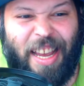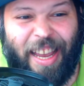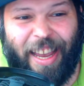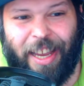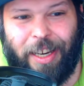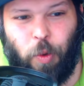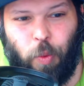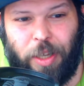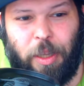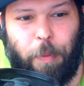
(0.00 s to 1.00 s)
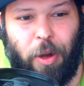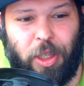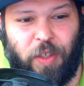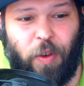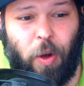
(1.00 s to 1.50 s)
And once the
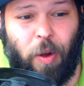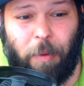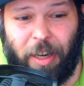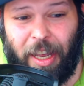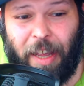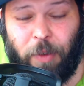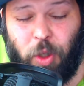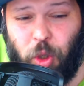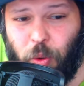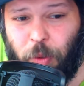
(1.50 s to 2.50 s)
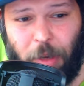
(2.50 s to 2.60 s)
pawns fall, I'm going to have two